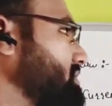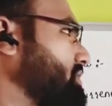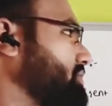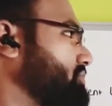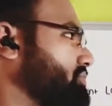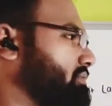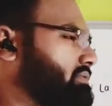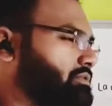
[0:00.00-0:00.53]
a
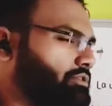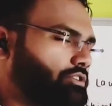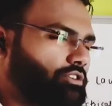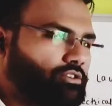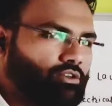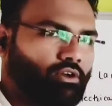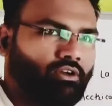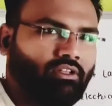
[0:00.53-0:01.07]
Kirchhoff's voltage
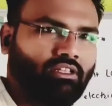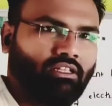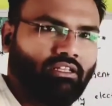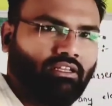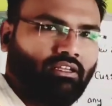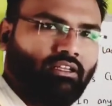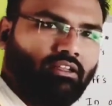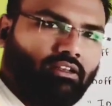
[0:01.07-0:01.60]
law.
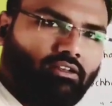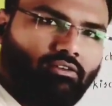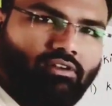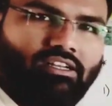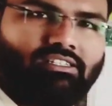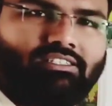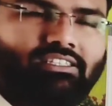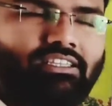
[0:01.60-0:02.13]
Now
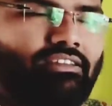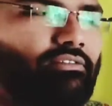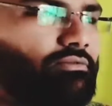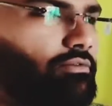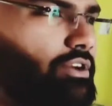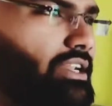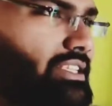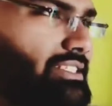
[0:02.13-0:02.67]
let's see
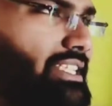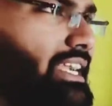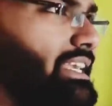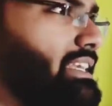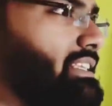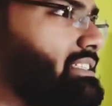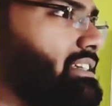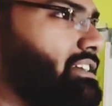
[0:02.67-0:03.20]
what
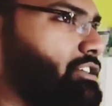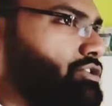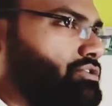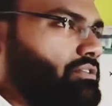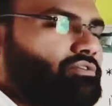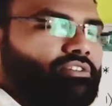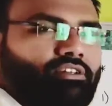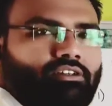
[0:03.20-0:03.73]
exactly the
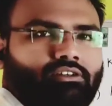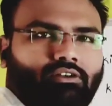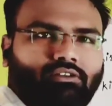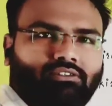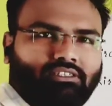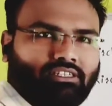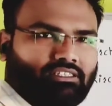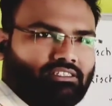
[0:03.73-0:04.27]
Kirchhoff's current law
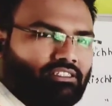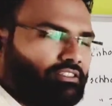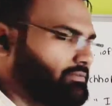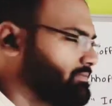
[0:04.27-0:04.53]
says.